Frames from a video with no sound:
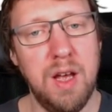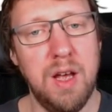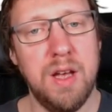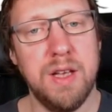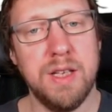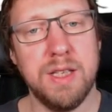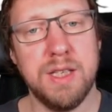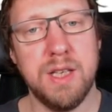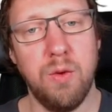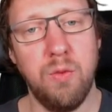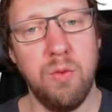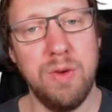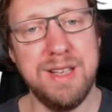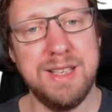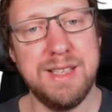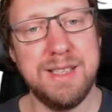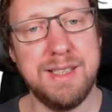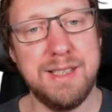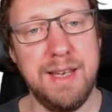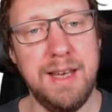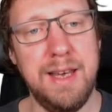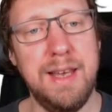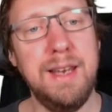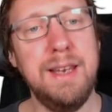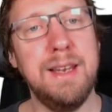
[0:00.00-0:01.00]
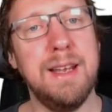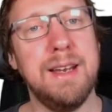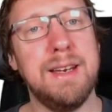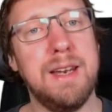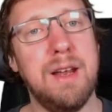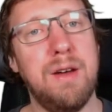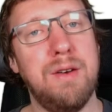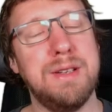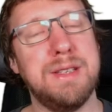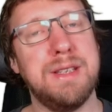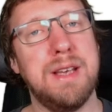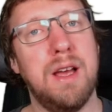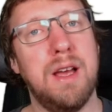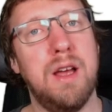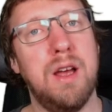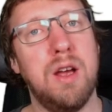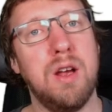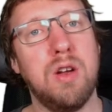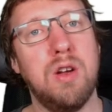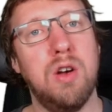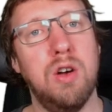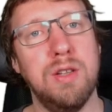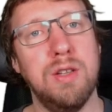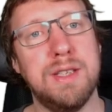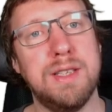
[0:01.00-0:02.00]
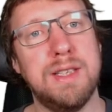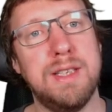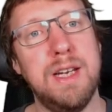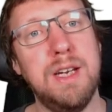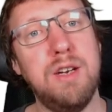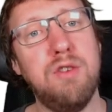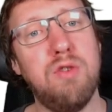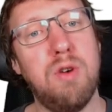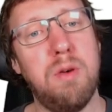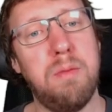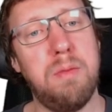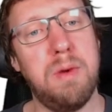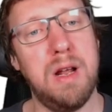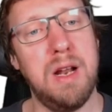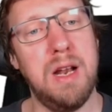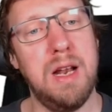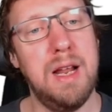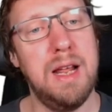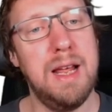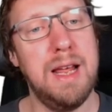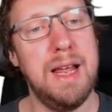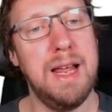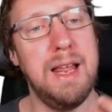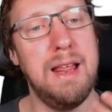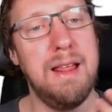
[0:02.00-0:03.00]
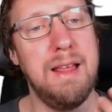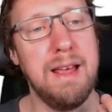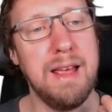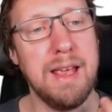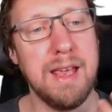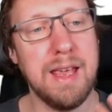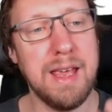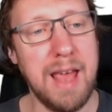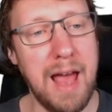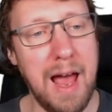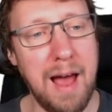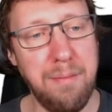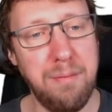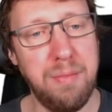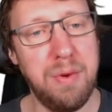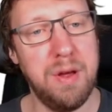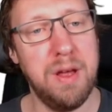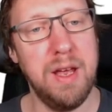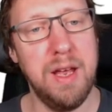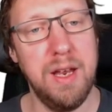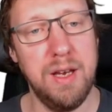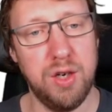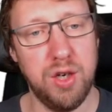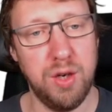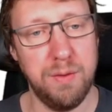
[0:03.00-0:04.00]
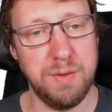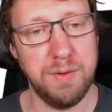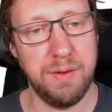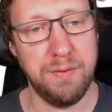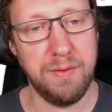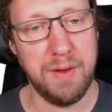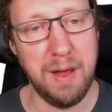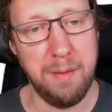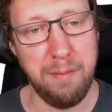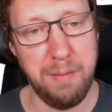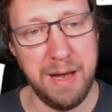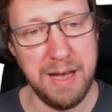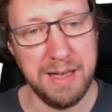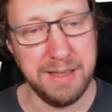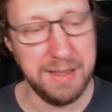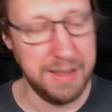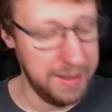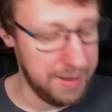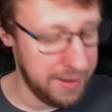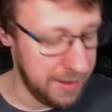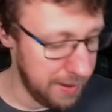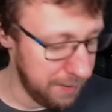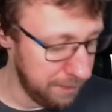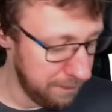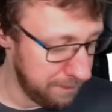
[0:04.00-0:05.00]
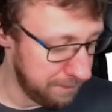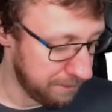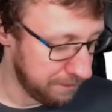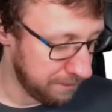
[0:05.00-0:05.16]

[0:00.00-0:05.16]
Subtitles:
So we see that there is a considerable gap in terms of capacity.